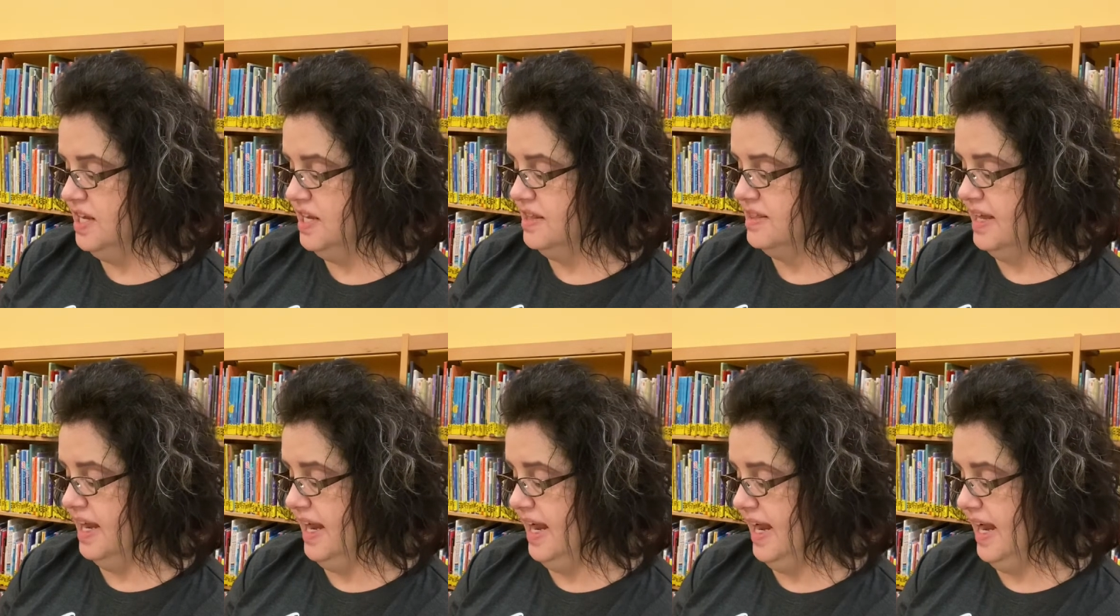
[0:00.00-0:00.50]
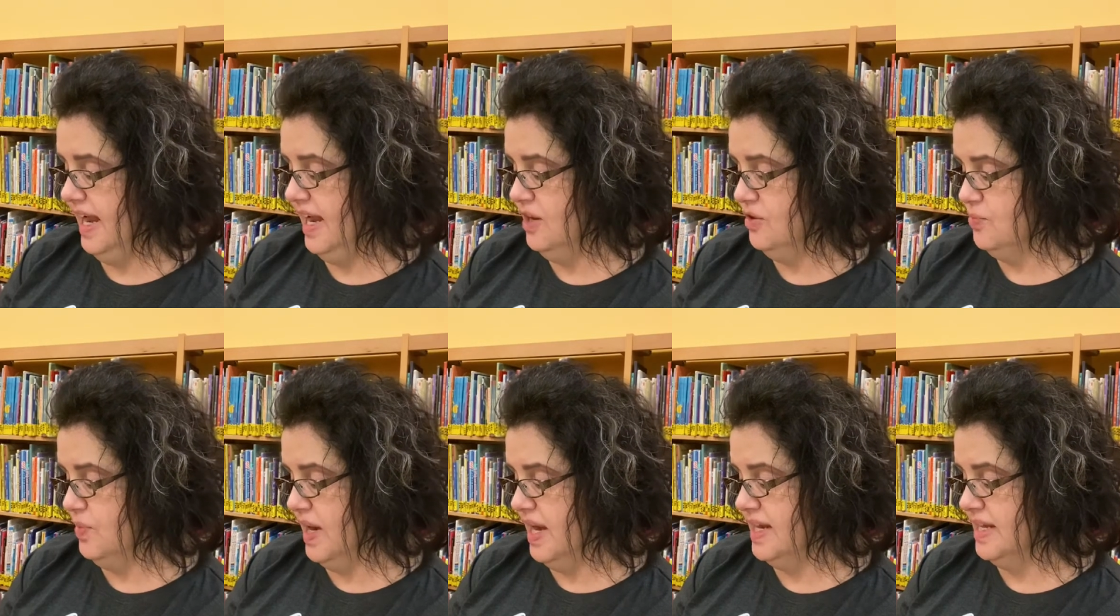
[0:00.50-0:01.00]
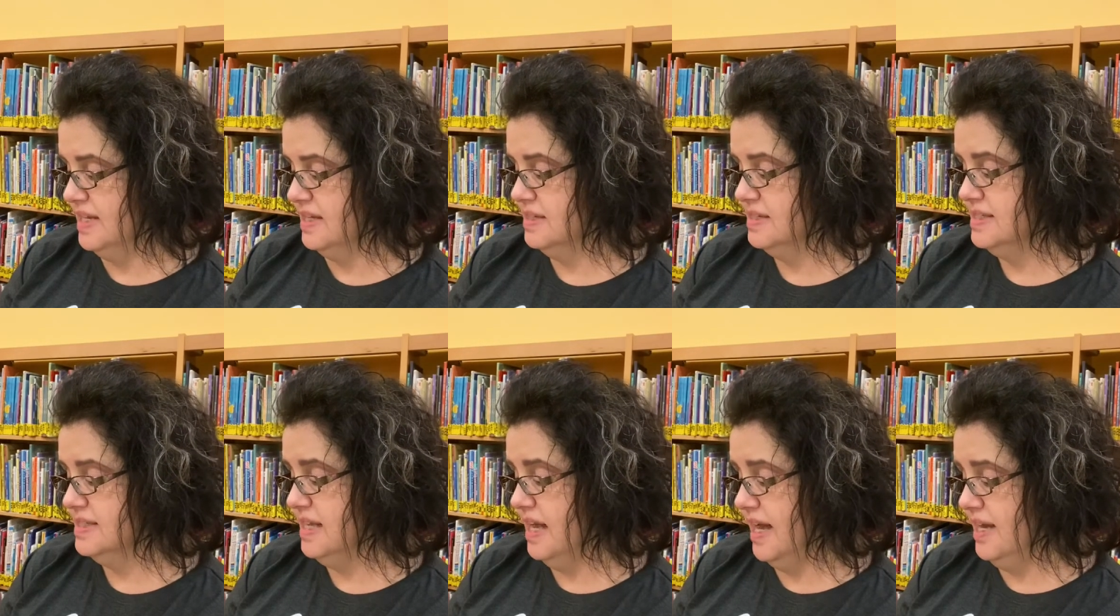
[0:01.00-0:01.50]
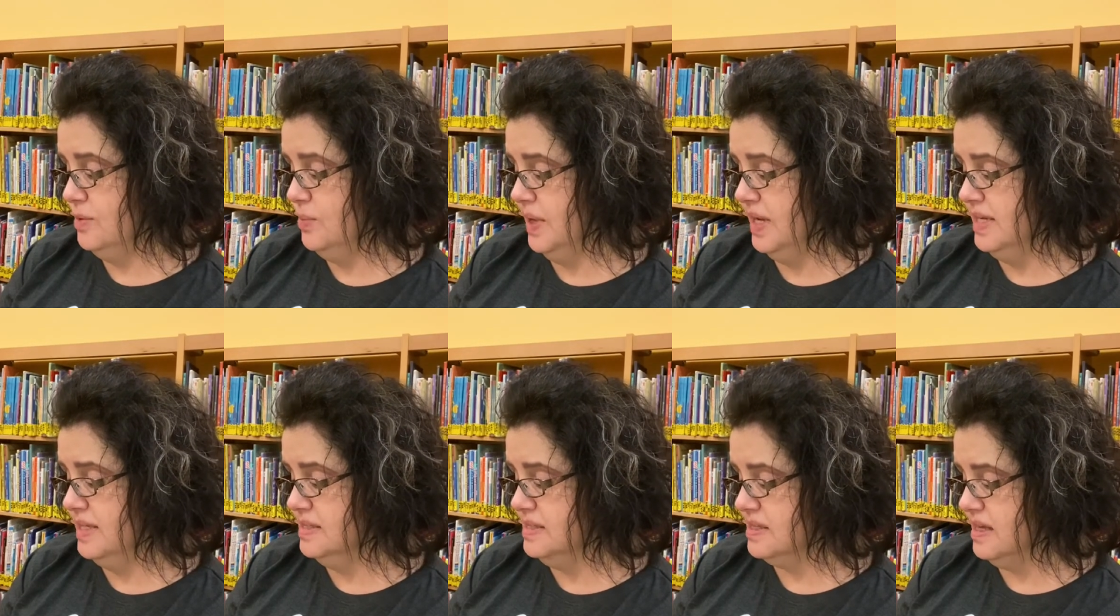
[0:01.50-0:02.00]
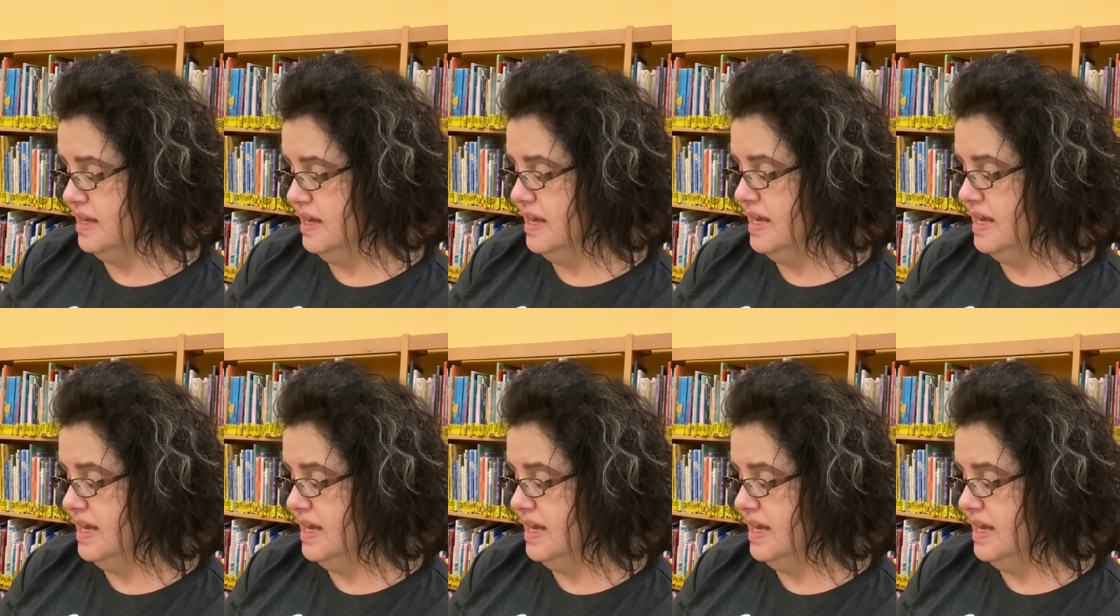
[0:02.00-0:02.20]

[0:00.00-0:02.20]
the handwriting sideways